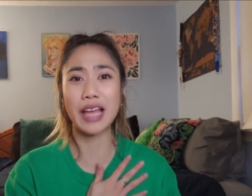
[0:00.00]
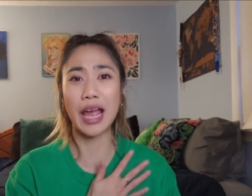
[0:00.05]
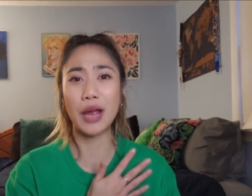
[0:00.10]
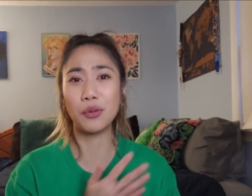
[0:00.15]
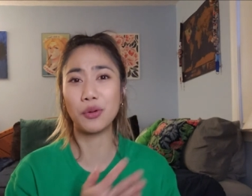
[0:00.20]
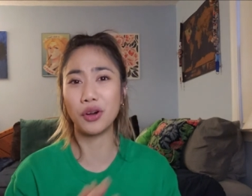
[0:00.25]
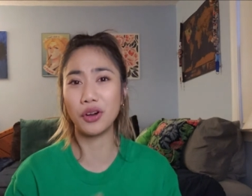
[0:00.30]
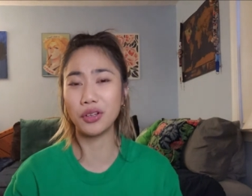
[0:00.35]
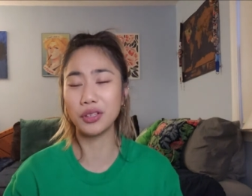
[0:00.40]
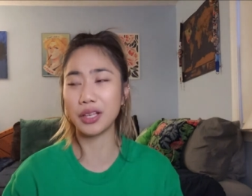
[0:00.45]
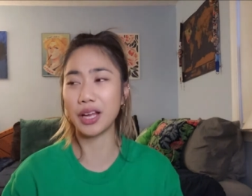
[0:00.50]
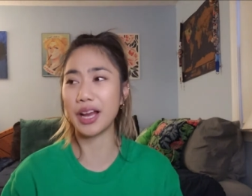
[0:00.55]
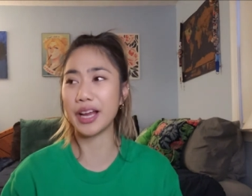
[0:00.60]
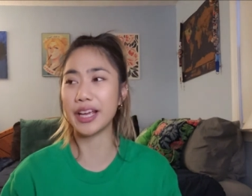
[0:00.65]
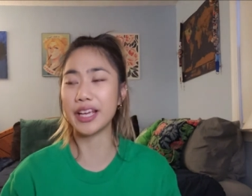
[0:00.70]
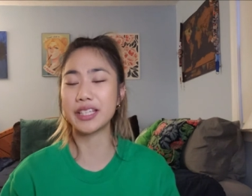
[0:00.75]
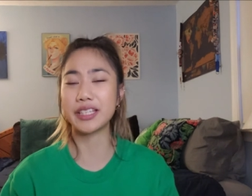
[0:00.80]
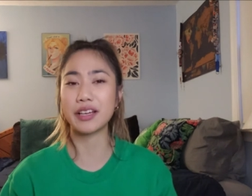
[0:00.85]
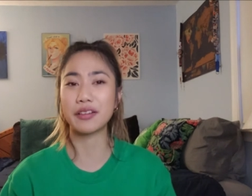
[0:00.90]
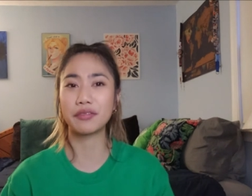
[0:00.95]
I won't lie.
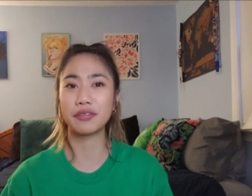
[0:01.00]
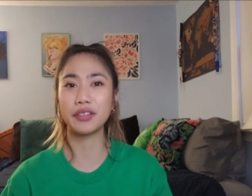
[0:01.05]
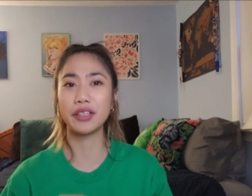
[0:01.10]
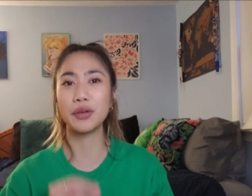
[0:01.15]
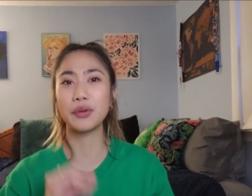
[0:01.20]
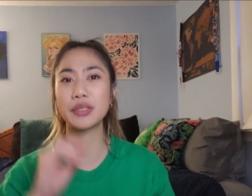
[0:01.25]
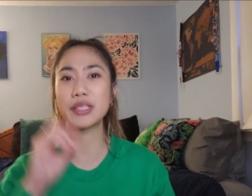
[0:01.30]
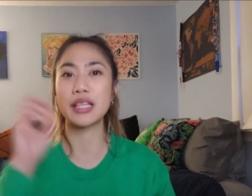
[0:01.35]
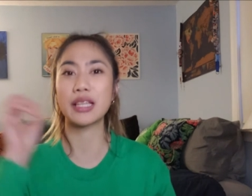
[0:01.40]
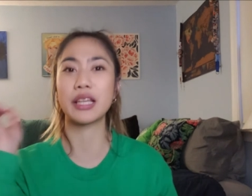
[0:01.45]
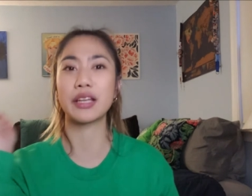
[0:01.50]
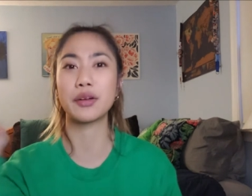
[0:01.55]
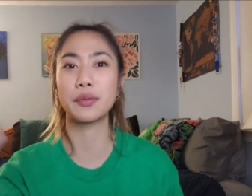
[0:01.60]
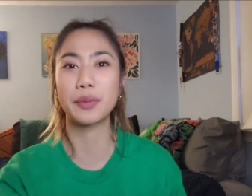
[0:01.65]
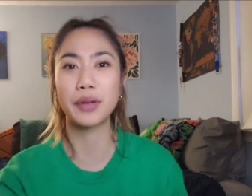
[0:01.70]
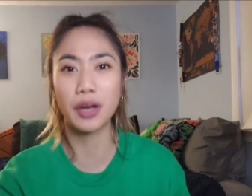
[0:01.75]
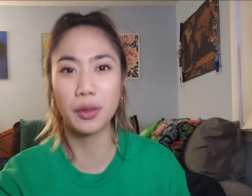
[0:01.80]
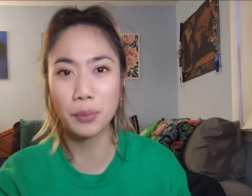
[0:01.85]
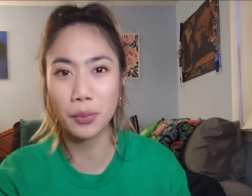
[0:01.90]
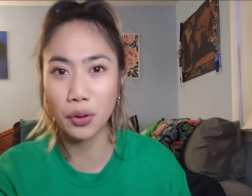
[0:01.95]
It definitely was a little
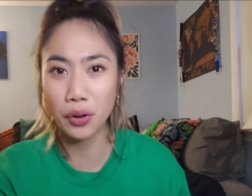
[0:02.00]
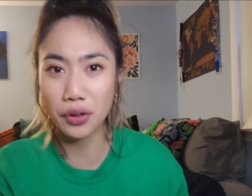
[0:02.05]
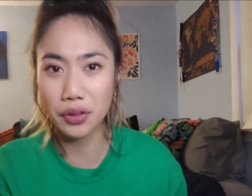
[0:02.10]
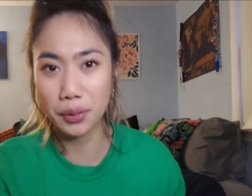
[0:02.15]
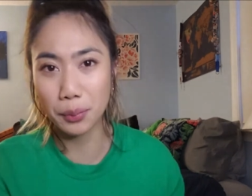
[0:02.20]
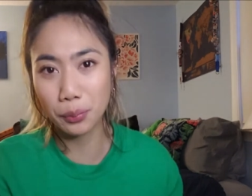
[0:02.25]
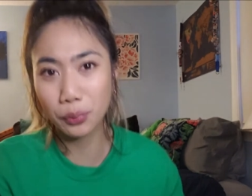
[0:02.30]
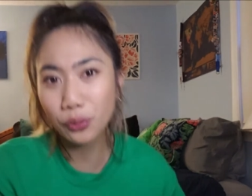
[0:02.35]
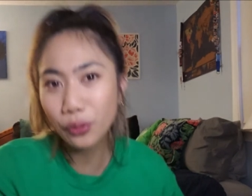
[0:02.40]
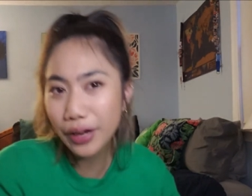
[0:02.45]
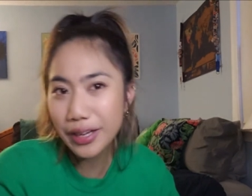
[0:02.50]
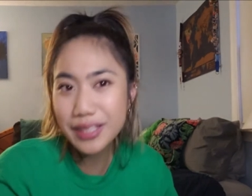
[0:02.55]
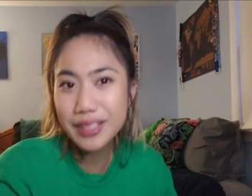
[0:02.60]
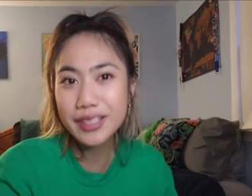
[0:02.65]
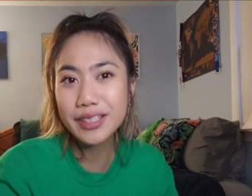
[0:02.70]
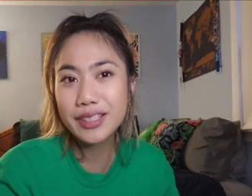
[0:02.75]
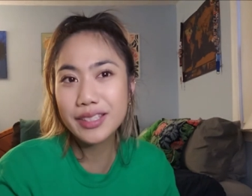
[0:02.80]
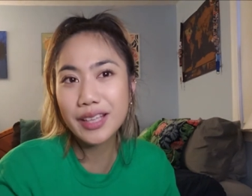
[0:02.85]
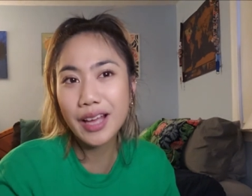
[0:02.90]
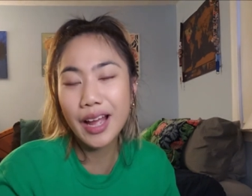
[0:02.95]
bit more on the
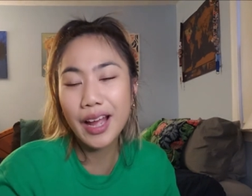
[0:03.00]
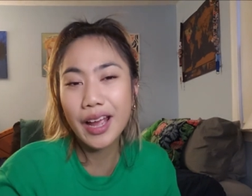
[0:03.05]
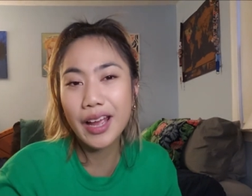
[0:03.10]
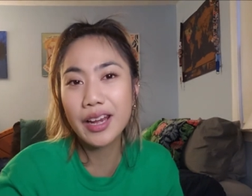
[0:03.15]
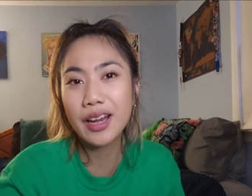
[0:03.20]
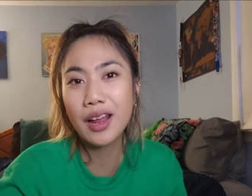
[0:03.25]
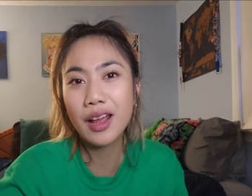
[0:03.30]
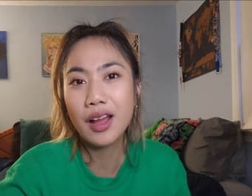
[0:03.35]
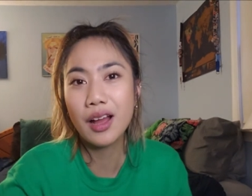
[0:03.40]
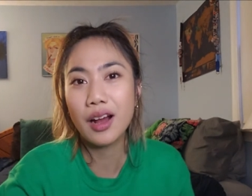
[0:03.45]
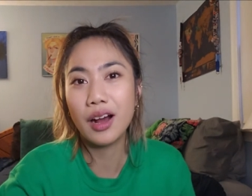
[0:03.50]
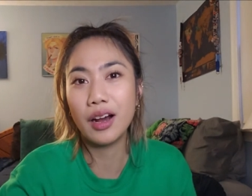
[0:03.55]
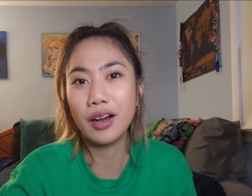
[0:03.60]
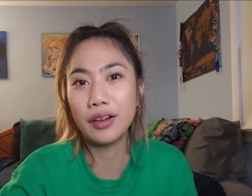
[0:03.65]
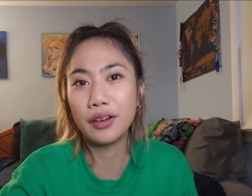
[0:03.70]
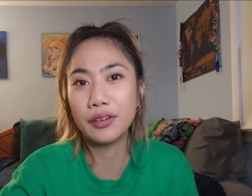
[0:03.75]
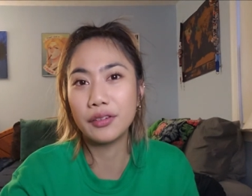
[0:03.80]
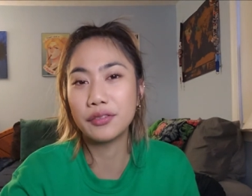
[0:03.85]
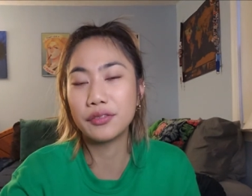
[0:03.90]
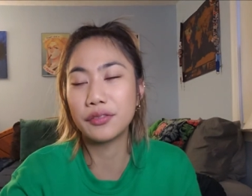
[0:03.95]
pricey side
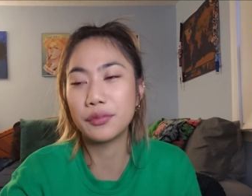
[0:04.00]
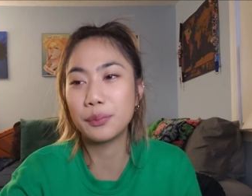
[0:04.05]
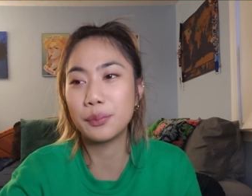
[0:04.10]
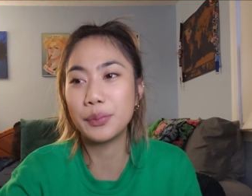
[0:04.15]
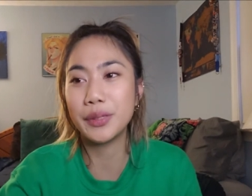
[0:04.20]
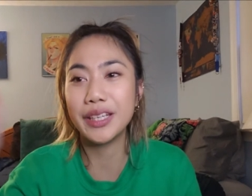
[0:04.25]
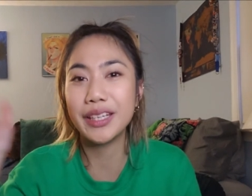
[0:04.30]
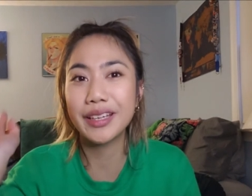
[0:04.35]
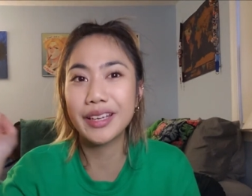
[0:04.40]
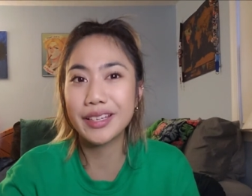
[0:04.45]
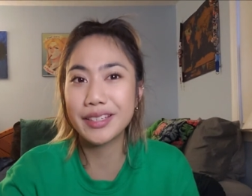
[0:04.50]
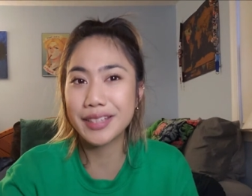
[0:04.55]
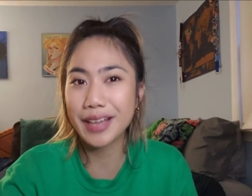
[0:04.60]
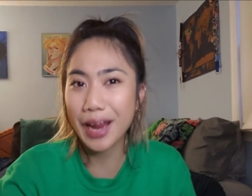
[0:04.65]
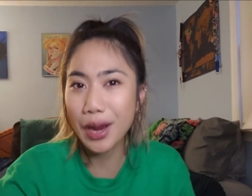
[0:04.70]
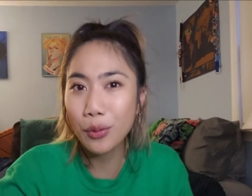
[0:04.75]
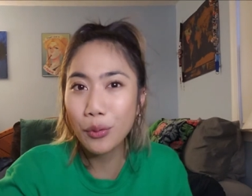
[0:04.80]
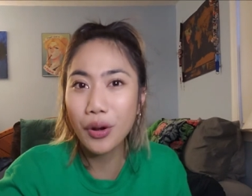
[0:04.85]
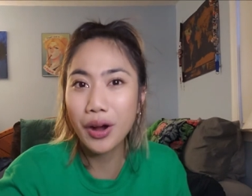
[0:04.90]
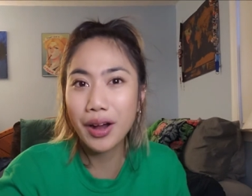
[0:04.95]
of being in
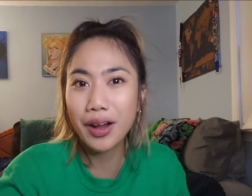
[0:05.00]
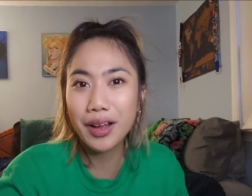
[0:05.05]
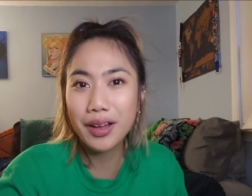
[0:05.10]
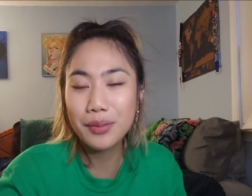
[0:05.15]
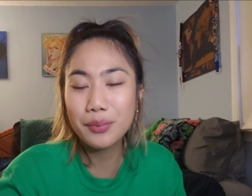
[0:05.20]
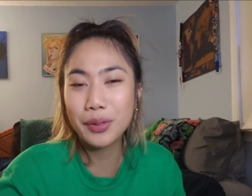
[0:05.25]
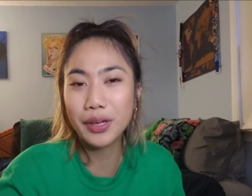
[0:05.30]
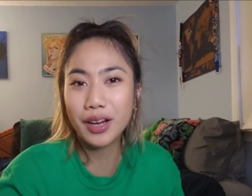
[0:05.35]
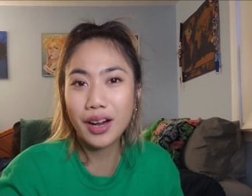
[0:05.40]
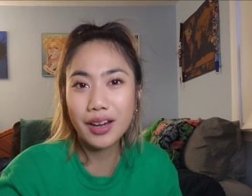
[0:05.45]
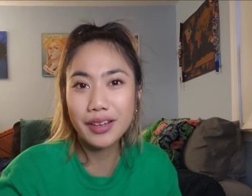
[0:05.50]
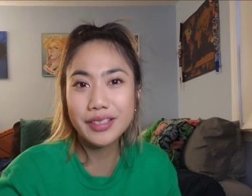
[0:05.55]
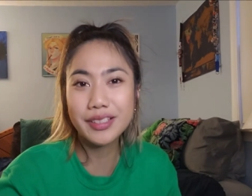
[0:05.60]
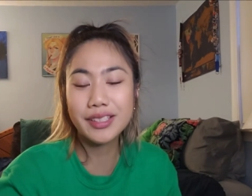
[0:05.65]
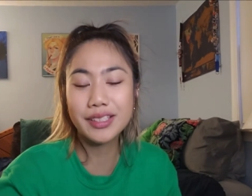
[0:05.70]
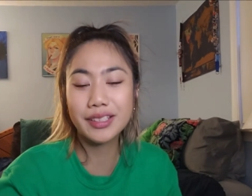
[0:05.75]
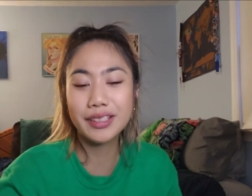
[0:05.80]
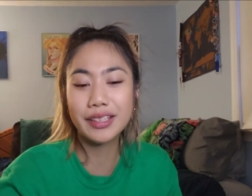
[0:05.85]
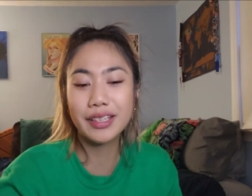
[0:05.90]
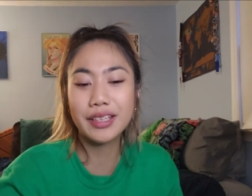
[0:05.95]
Taiwan, but
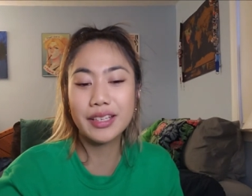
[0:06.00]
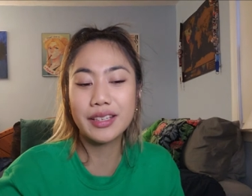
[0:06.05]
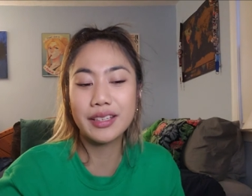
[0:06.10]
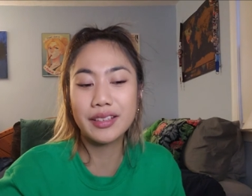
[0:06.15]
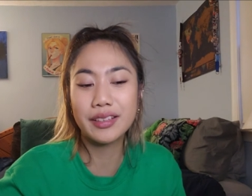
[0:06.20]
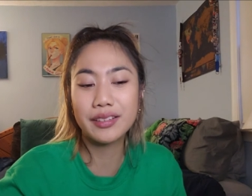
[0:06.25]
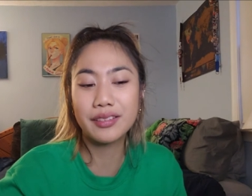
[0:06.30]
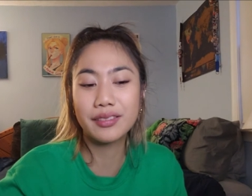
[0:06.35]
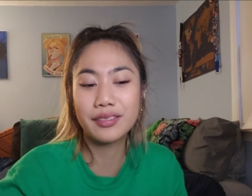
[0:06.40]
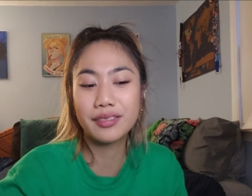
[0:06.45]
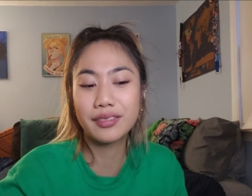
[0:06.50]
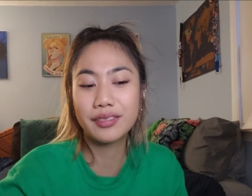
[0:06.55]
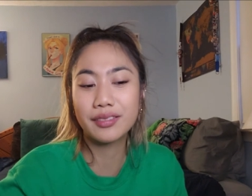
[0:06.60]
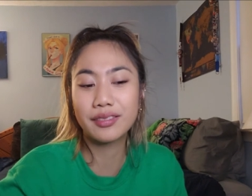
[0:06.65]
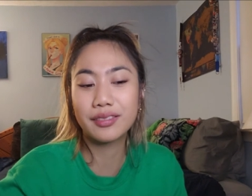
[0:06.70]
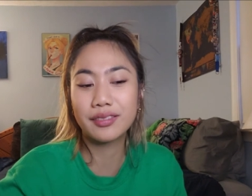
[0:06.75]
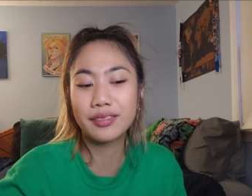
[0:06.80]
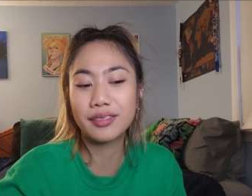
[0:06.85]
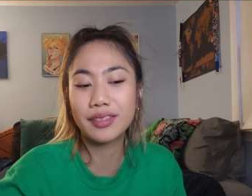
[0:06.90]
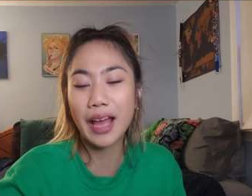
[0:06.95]
honestly,
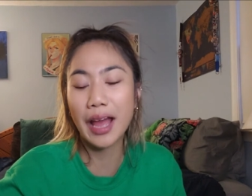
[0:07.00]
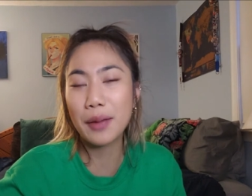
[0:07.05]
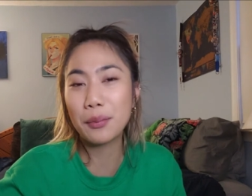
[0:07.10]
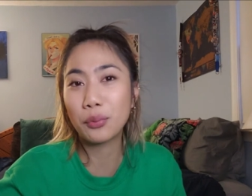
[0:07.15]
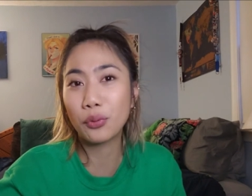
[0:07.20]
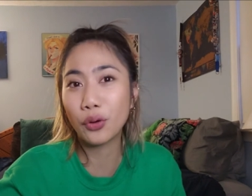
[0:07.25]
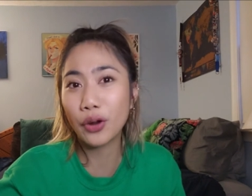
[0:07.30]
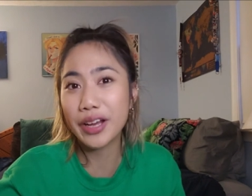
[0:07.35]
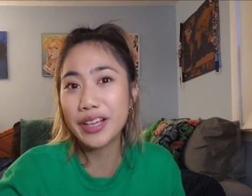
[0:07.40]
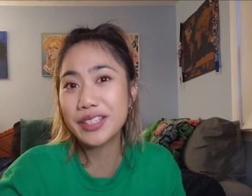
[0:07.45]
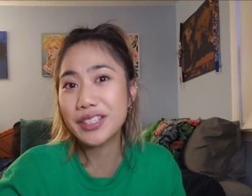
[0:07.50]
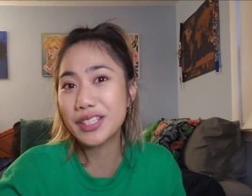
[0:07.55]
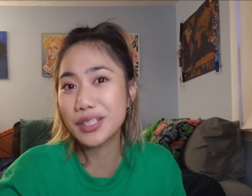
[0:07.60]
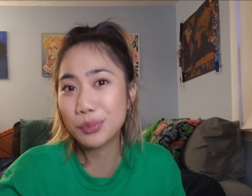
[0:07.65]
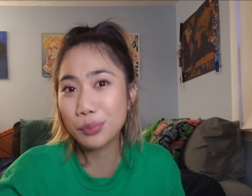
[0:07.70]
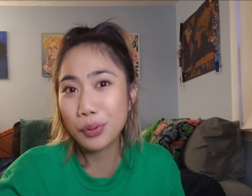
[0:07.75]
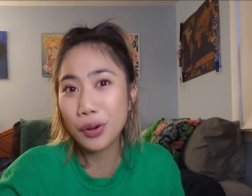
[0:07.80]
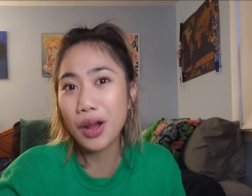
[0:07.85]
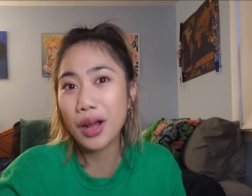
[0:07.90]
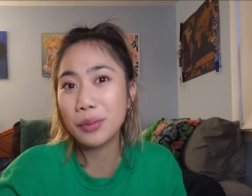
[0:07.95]
that price is
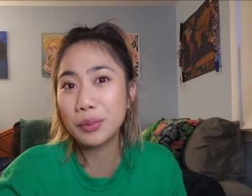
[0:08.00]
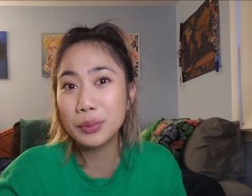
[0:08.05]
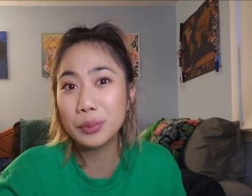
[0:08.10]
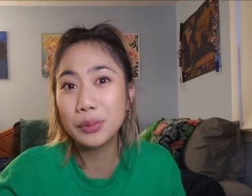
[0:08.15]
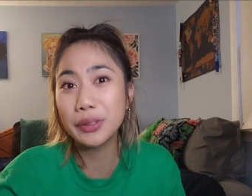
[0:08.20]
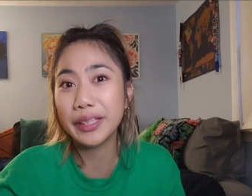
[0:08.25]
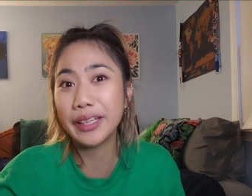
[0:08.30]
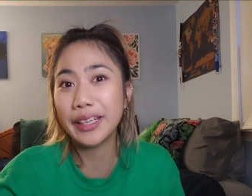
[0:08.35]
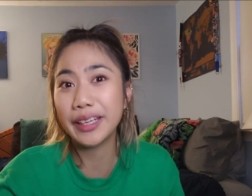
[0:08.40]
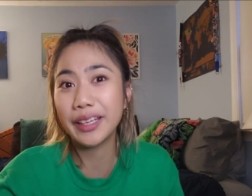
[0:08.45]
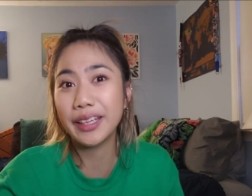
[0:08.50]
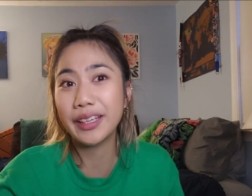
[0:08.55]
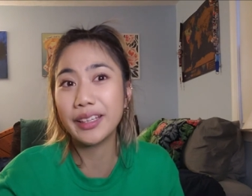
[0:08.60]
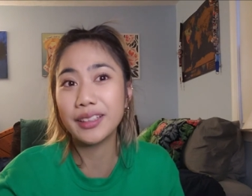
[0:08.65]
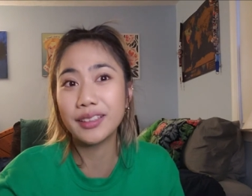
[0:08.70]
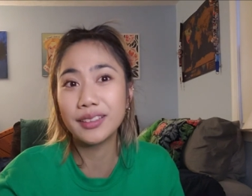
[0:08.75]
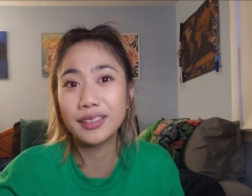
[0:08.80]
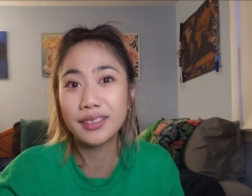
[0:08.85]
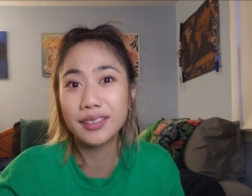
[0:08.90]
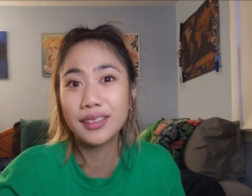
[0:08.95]

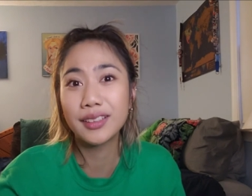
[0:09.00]
probably